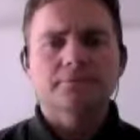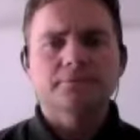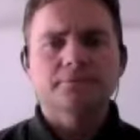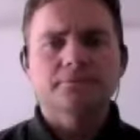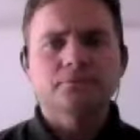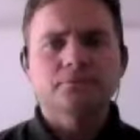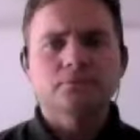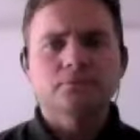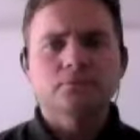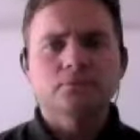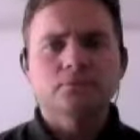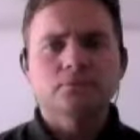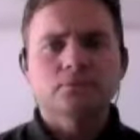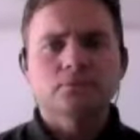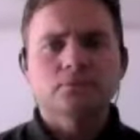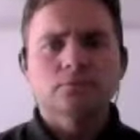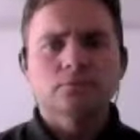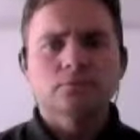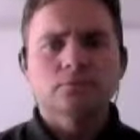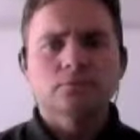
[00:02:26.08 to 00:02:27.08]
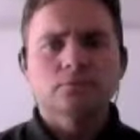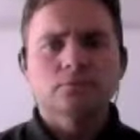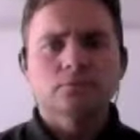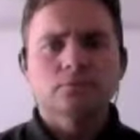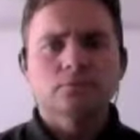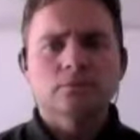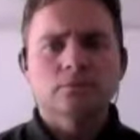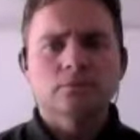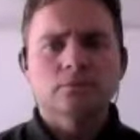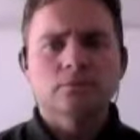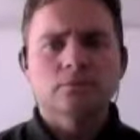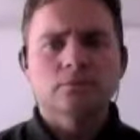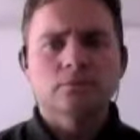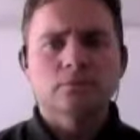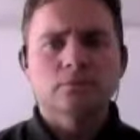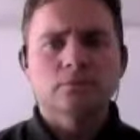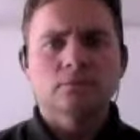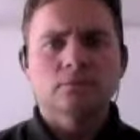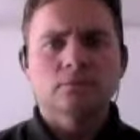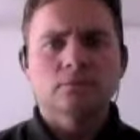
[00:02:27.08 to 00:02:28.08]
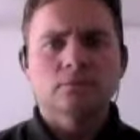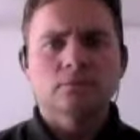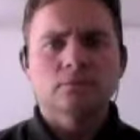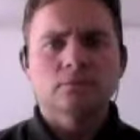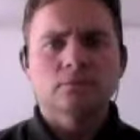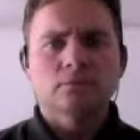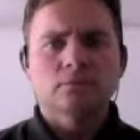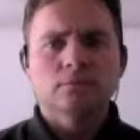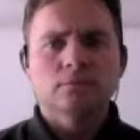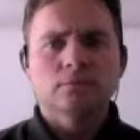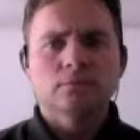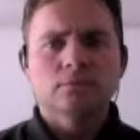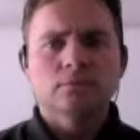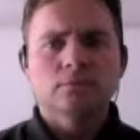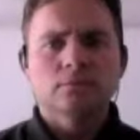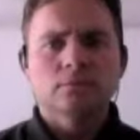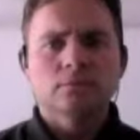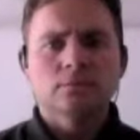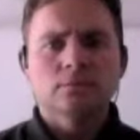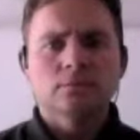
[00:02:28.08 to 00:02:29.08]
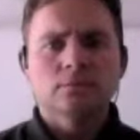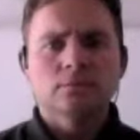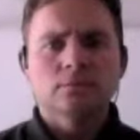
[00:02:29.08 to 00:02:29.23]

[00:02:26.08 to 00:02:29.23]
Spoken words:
The person shown says nothing.